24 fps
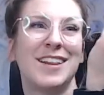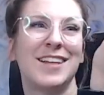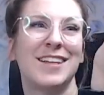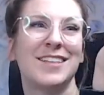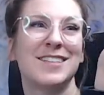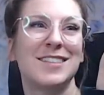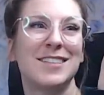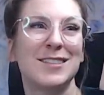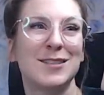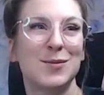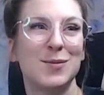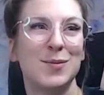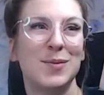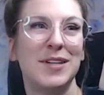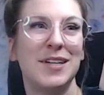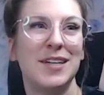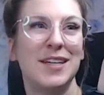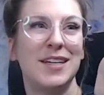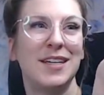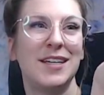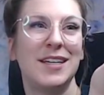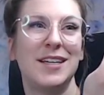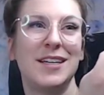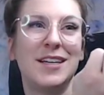this is
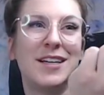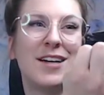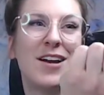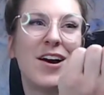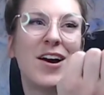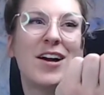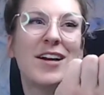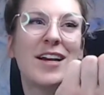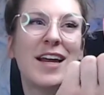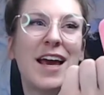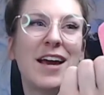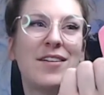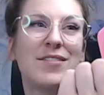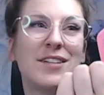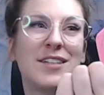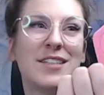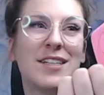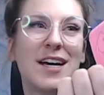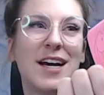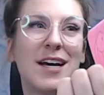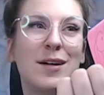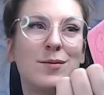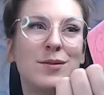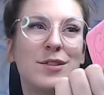me not having
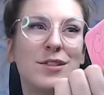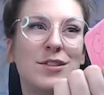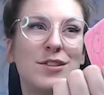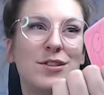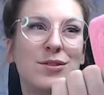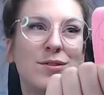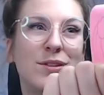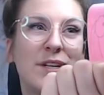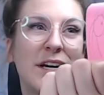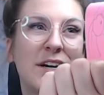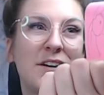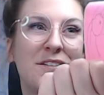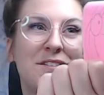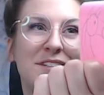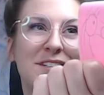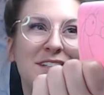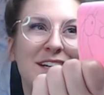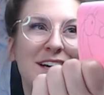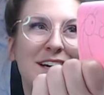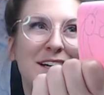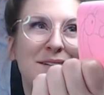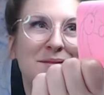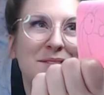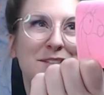time to do that all the
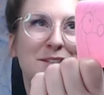time.